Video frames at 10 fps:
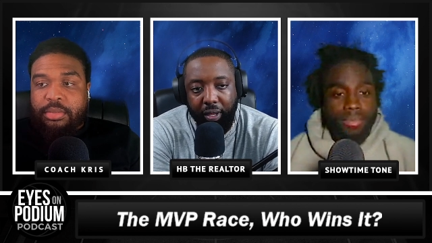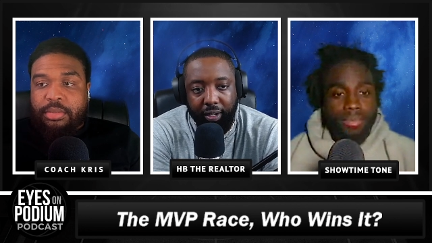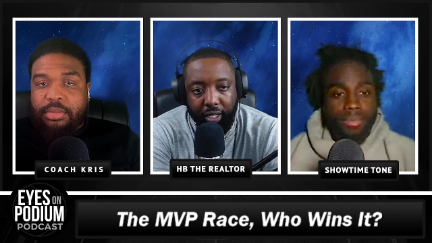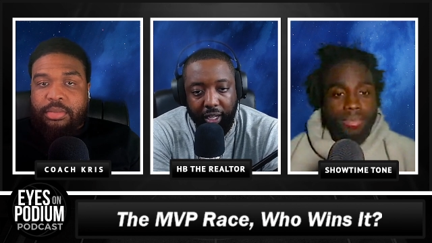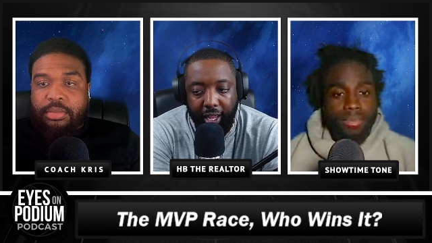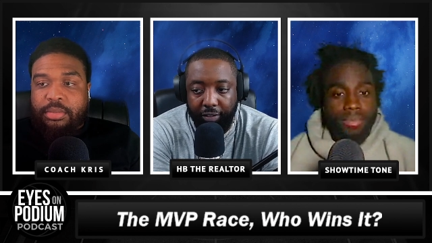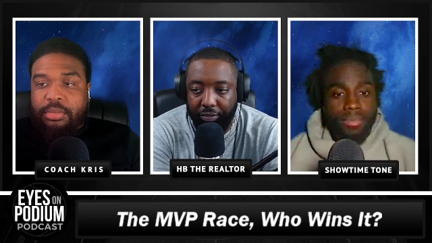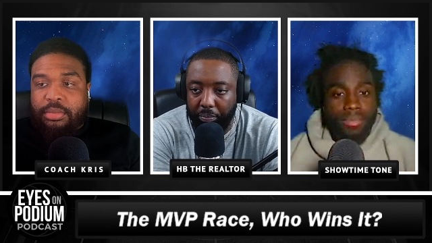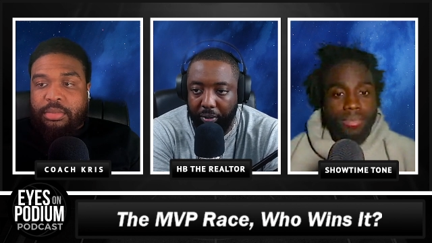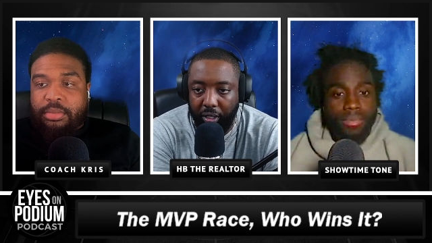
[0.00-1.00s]
Speaker 1: playing to get the
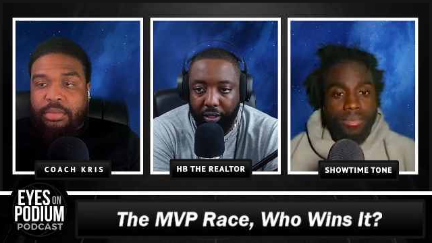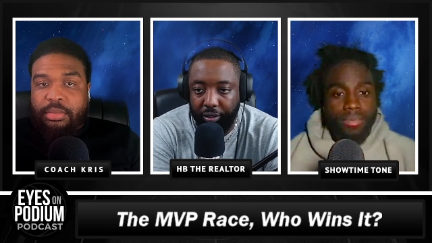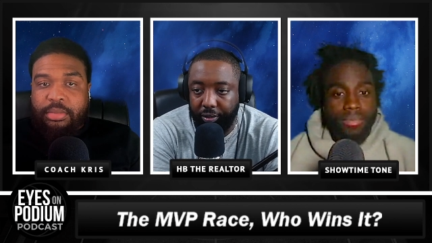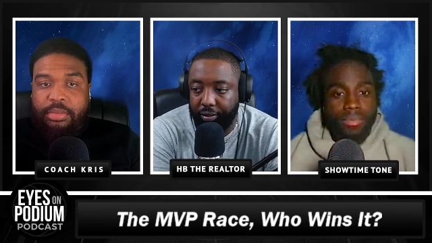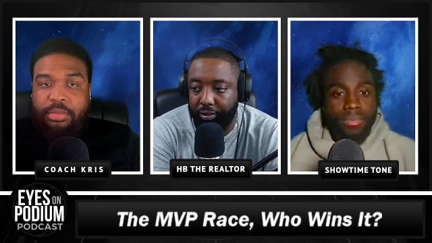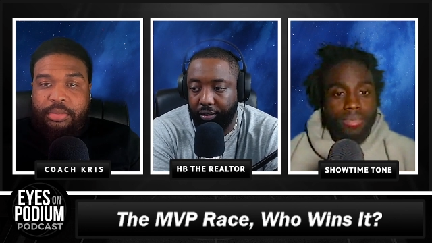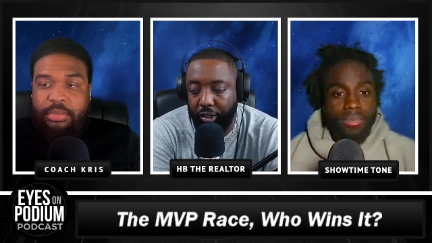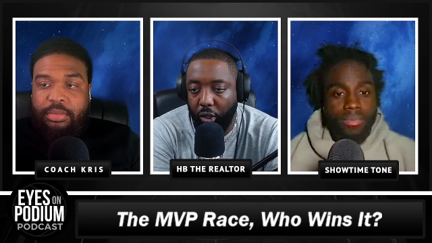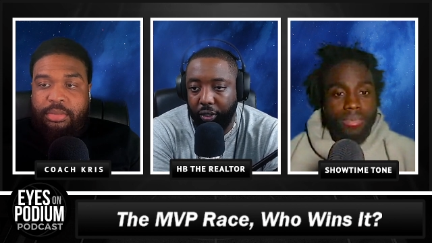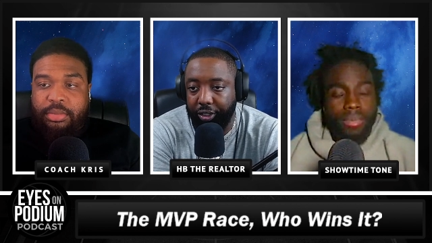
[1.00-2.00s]
MVP.
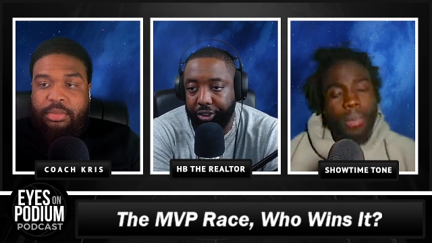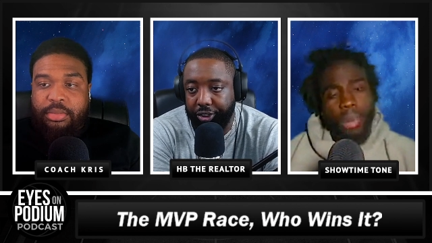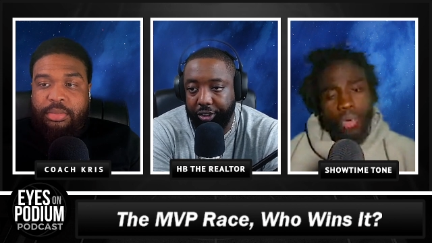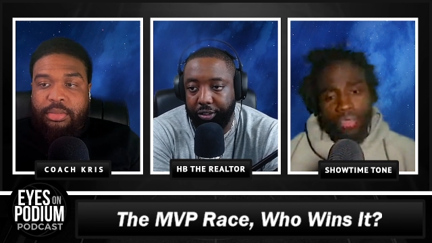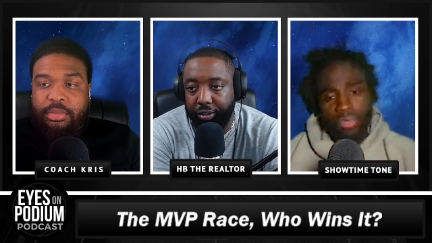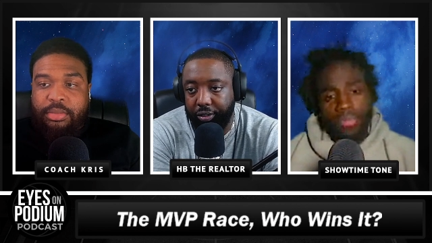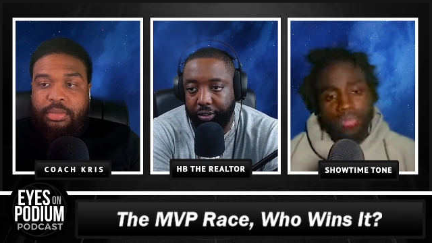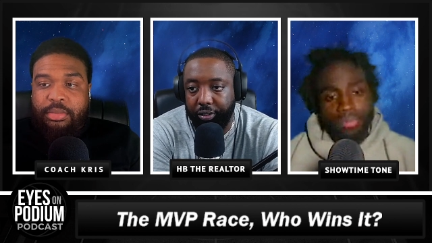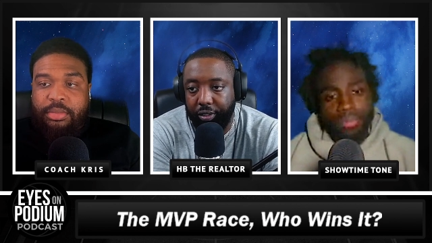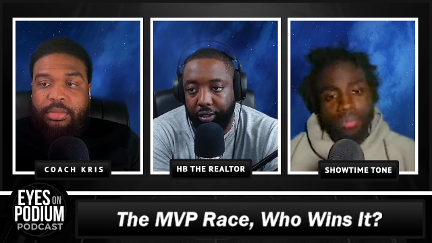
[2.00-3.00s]
Jokic. Both.
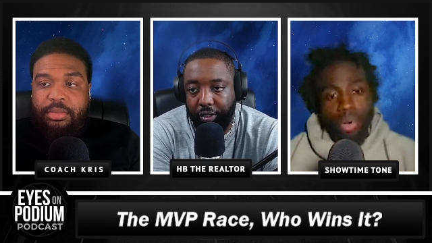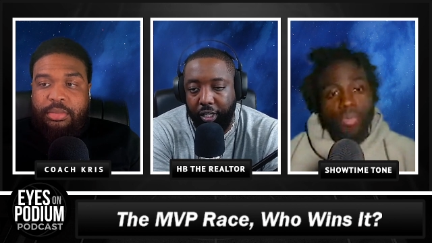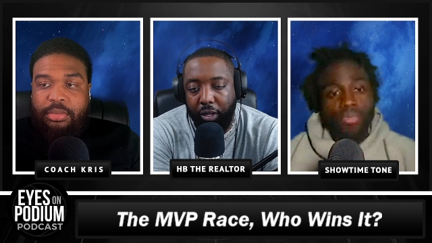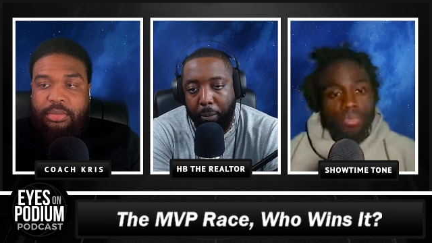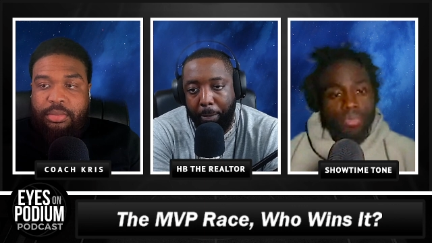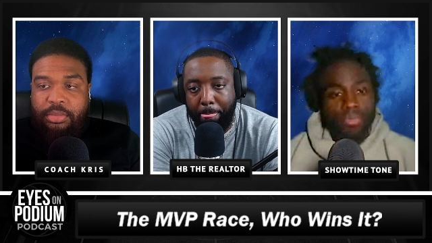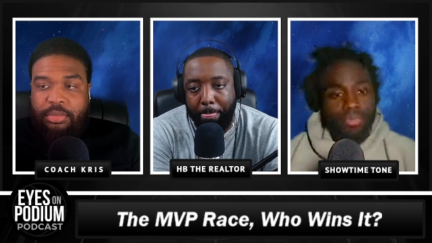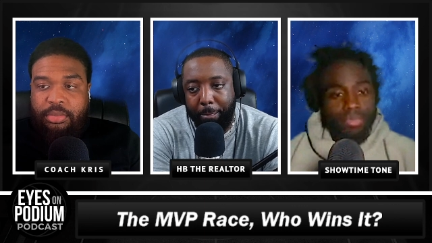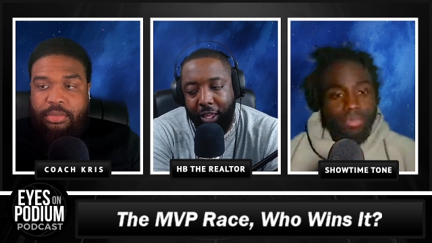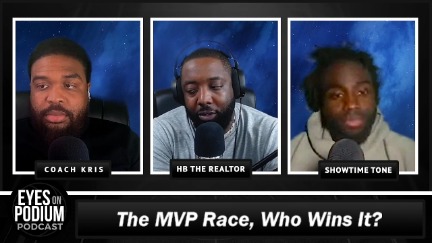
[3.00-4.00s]
Both.
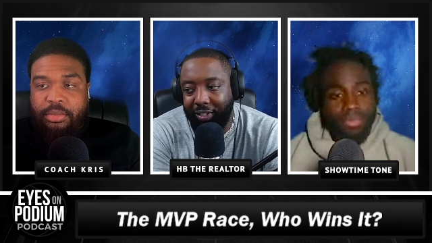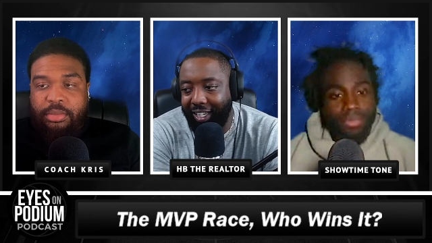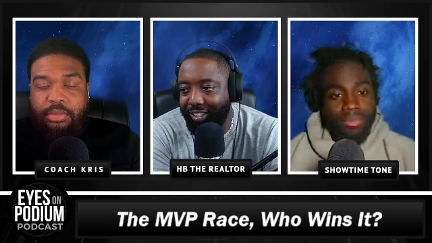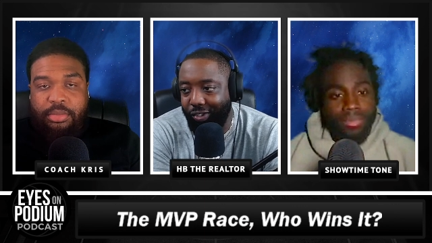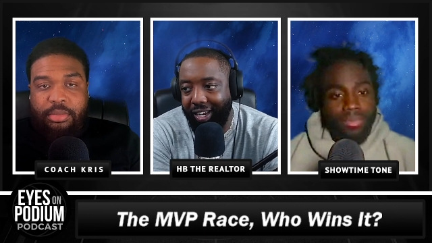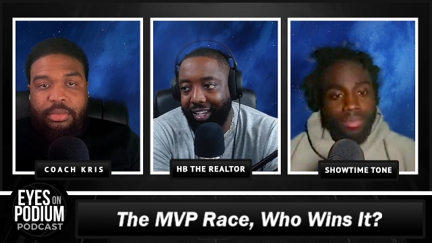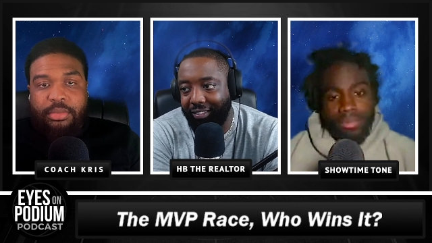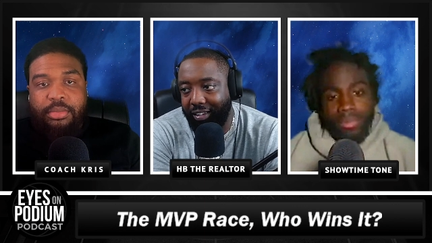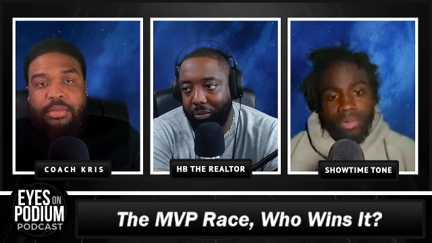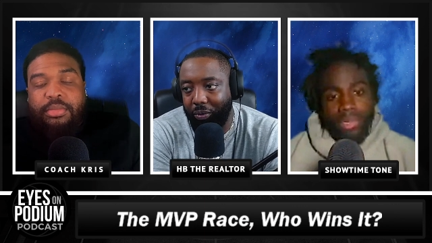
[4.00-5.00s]
I don't think he's trying to
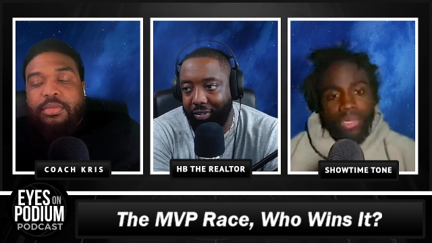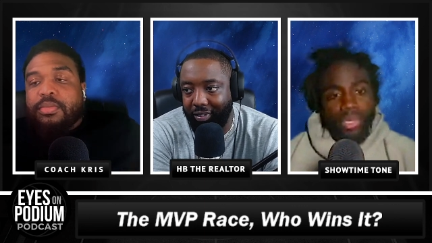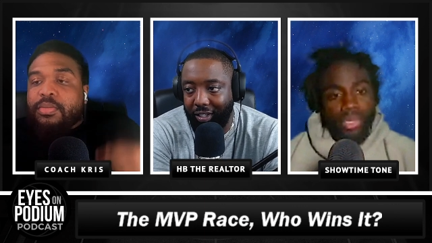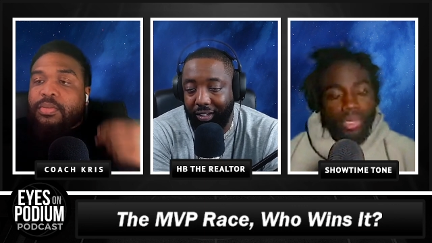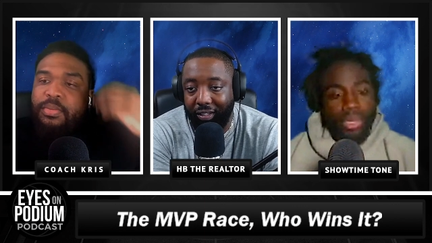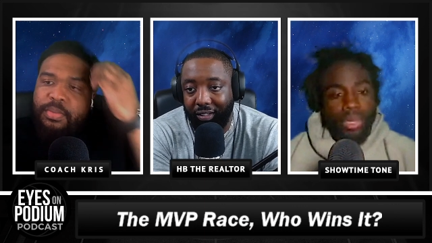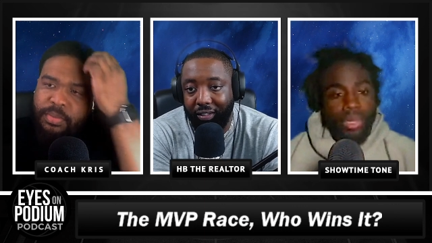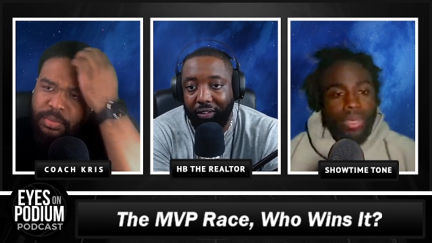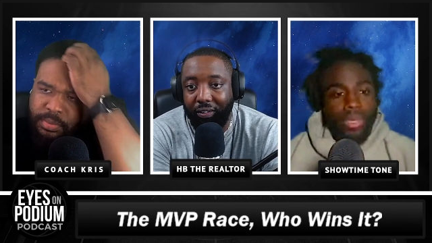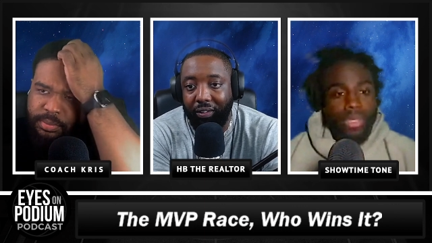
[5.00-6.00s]
get the number one seed.
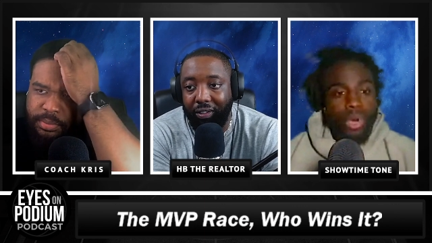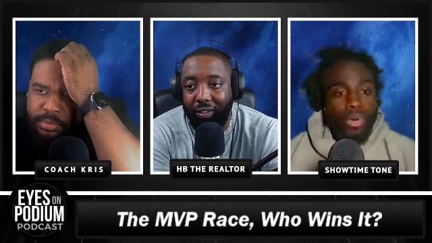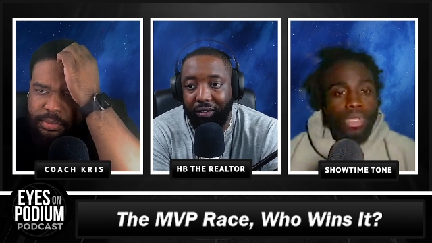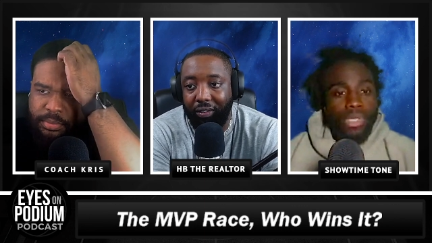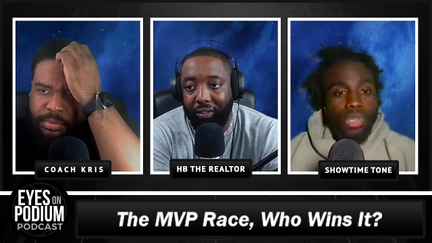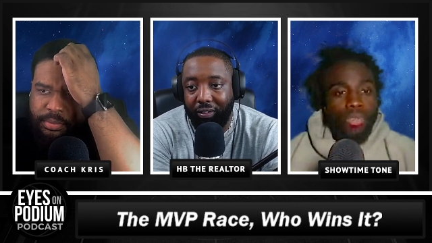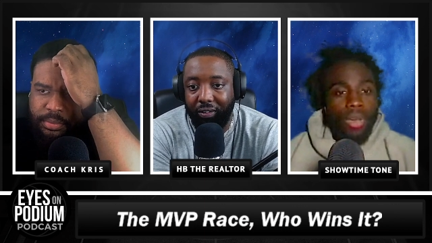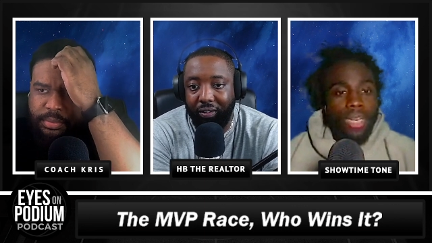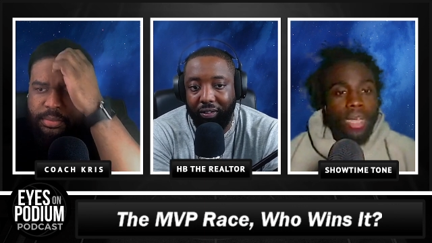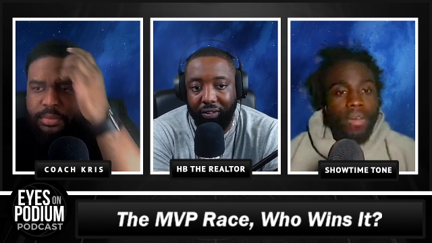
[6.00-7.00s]
Speaker 2: Jokic is
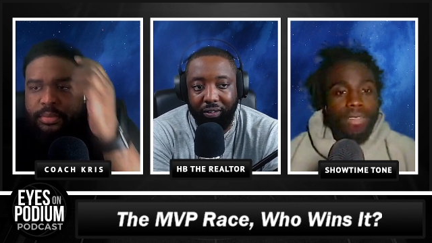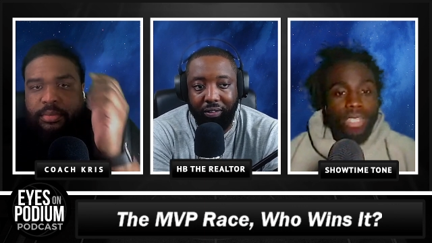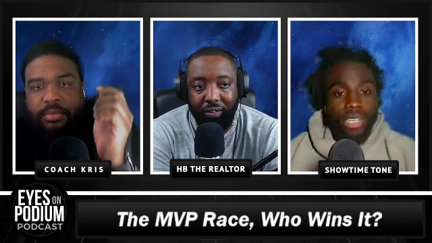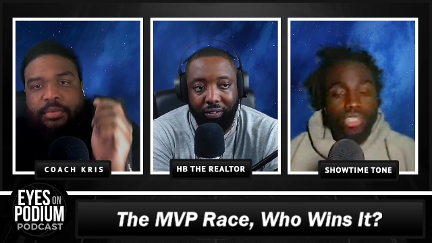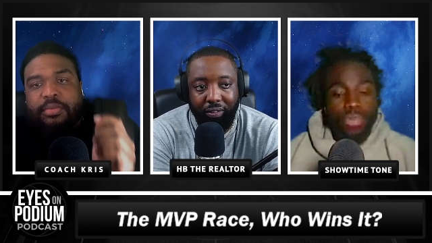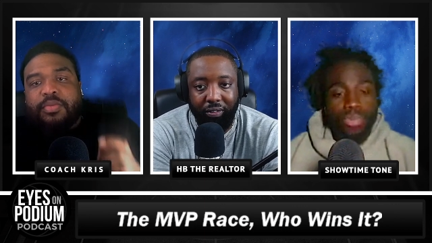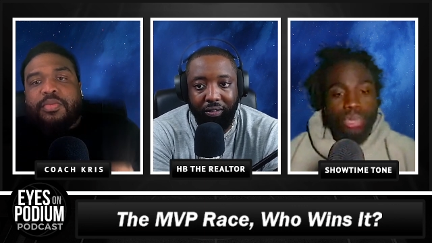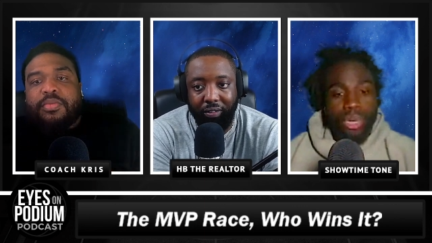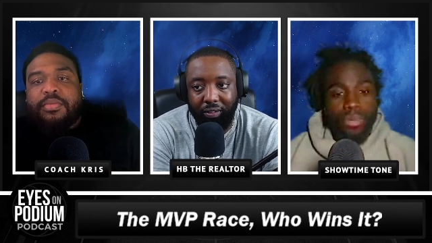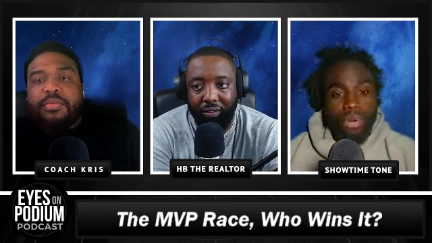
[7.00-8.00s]
already averaging a triple
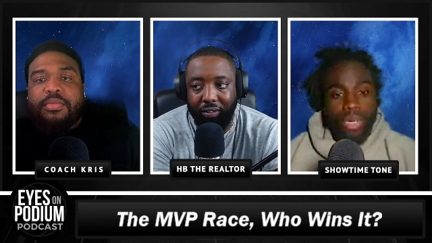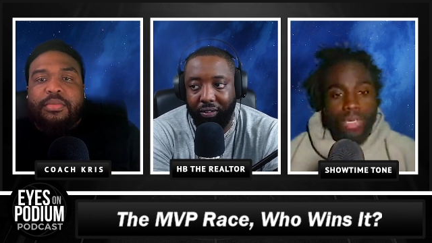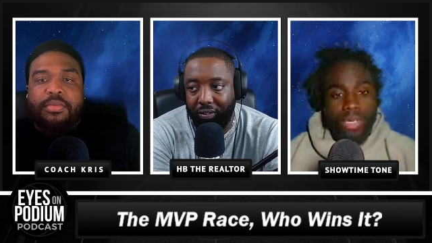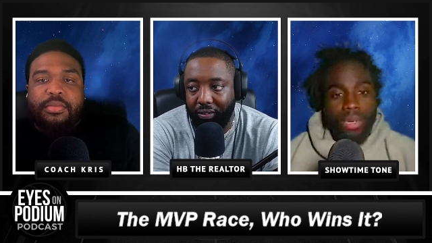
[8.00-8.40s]
double, and he's the